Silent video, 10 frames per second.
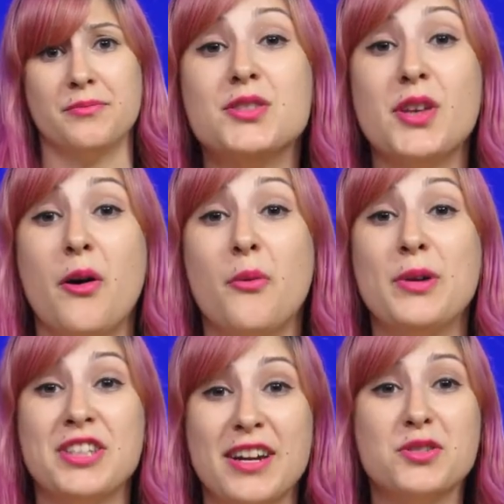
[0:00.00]
So,
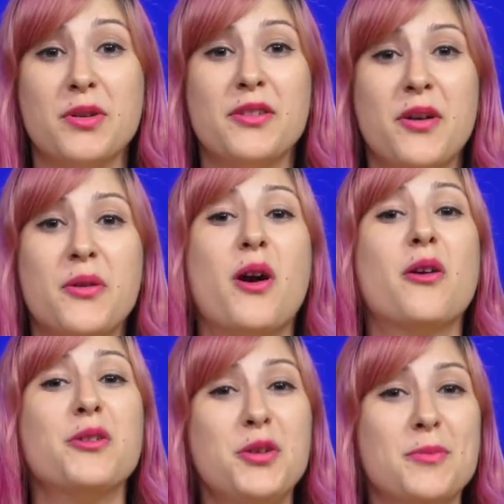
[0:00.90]
which Android phone
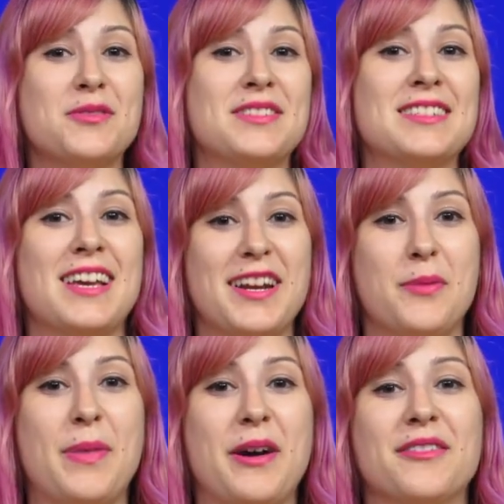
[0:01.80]
are you most excited
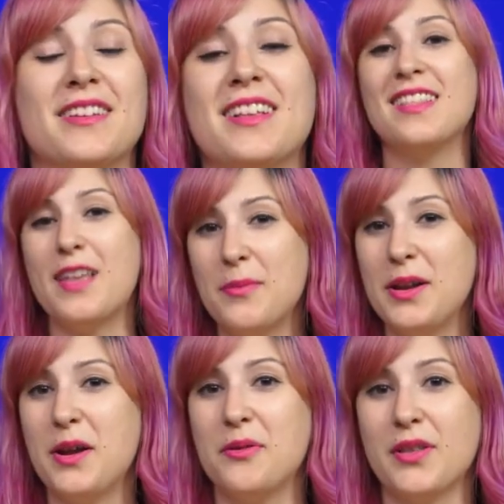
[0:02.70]
about? Let me
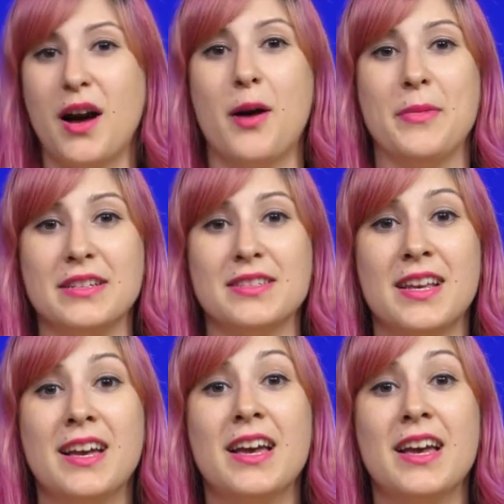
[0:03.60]
know in the comments.